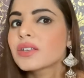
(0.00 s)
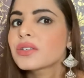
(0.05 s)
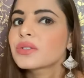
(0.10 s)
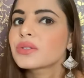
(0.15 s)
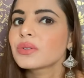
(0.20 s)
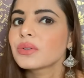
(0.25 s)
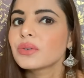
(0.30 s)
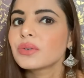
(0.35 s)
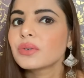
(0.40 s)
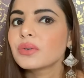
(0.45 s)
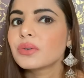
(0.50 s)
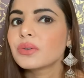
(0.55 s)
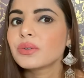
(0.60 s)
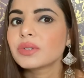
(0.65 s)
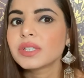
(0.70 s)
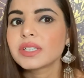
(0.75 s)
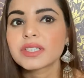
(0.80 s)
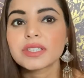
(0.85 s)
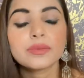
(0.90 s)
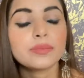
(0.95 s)
So
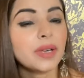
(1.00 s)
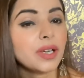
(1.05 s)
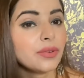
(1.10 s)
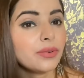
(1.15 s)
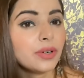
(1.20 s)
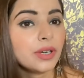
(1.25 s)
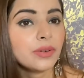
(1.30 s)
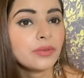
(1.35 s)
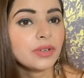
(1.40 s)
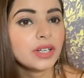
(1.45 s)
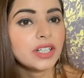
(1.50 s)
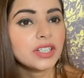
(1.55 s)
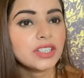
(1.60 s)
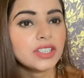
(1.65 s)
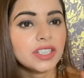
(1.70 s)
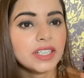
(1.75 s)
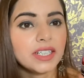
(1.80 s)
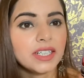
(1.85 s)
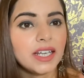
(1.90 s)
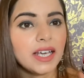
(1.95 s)
this is my favorite
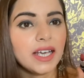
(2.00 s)
shade,